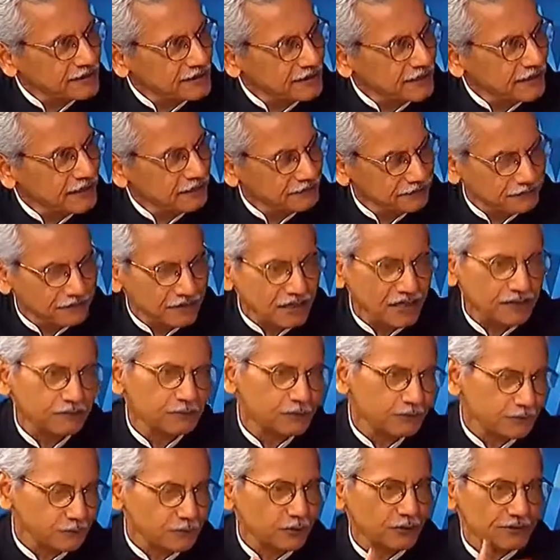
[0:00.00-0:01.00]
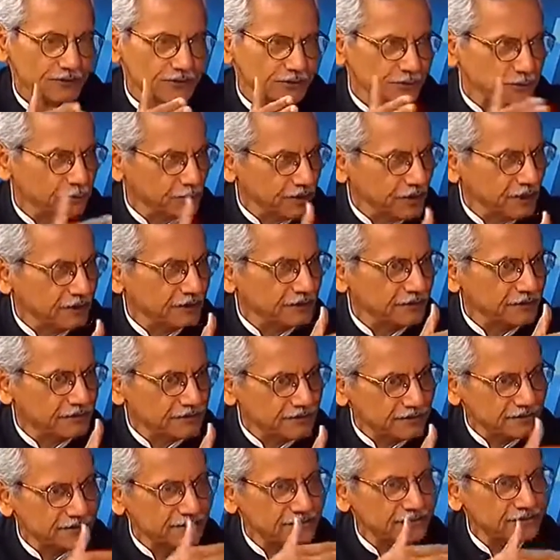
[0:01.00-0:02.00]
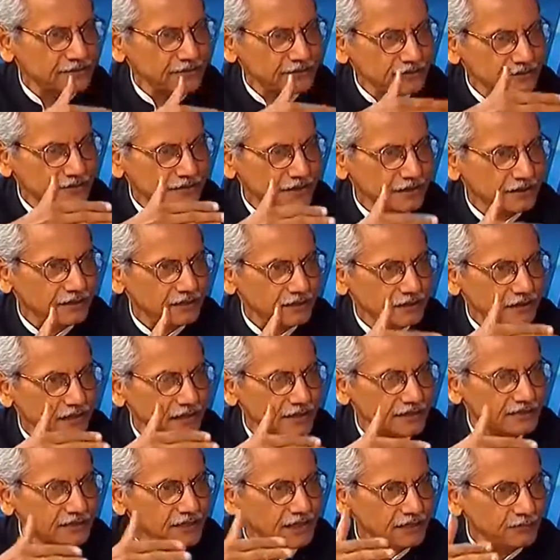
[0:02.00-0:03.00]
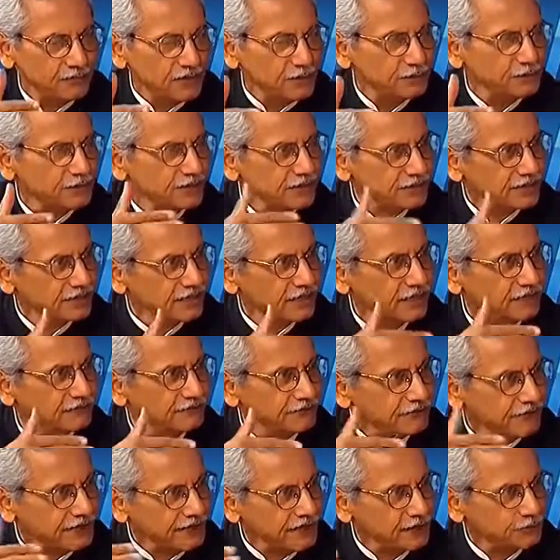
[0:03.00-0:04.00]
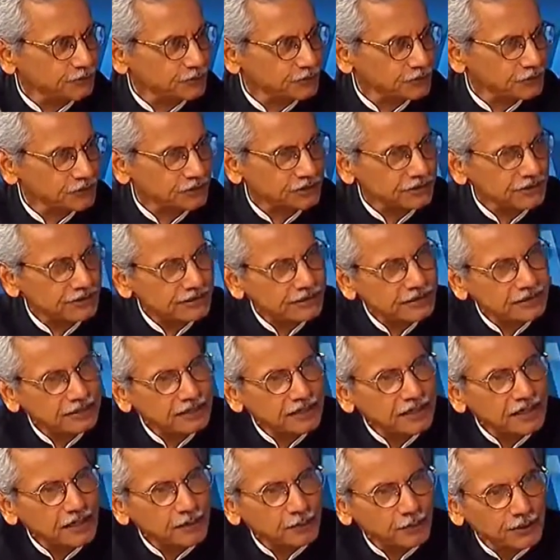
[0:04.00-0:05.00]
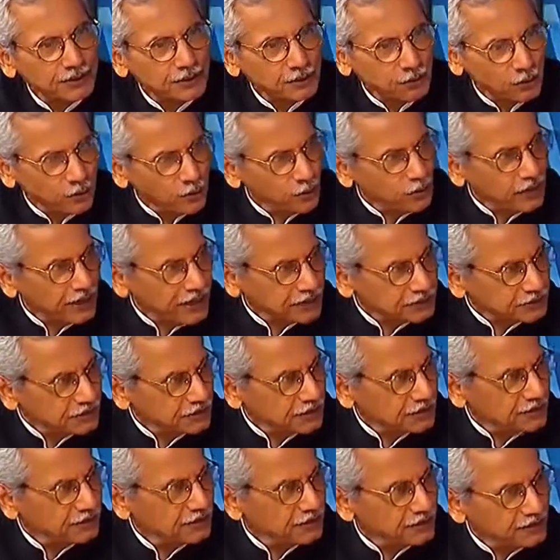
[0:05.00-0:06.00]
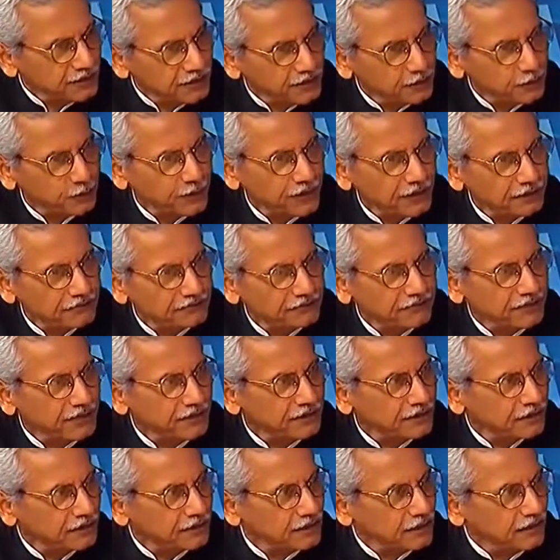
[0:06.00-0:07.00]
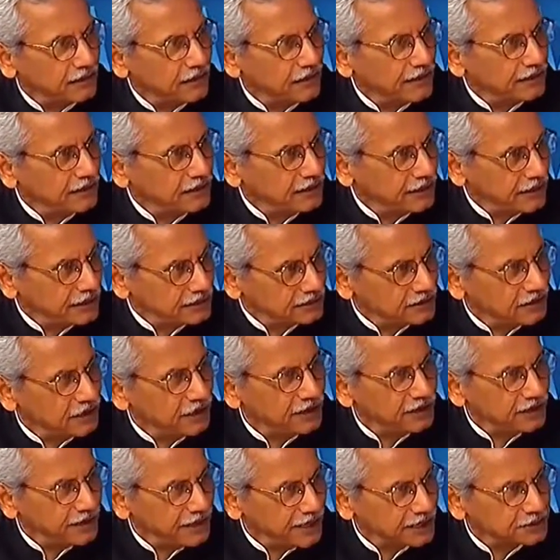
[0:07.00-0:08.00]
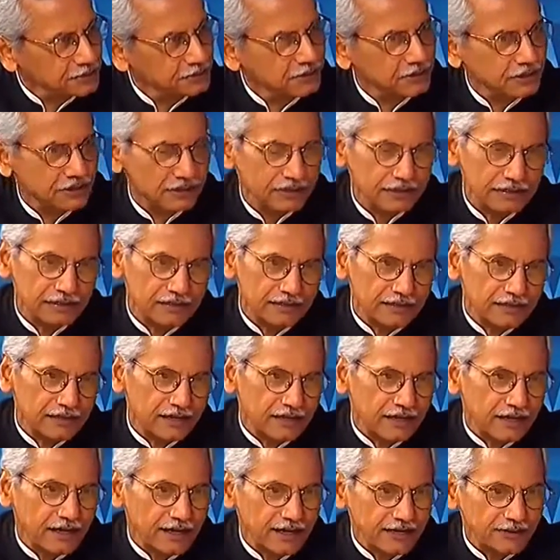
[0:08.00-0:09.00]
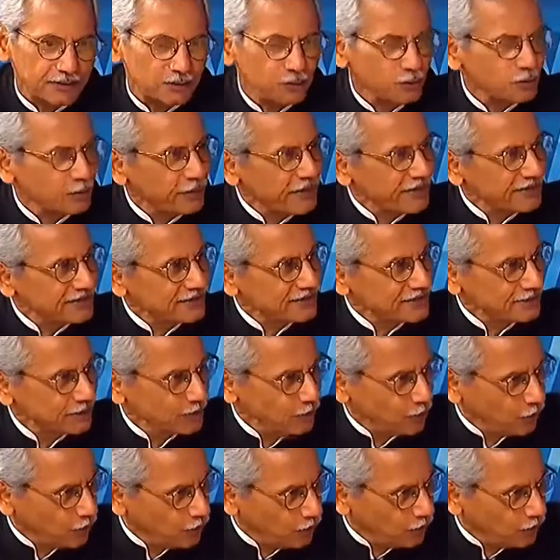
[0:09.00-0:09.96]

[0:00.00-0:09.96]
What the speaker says: itself, I would, of course, you can say that ASEAN members have varying positions, but they all actually, in a way, feel that 9-dash line actually has no basis in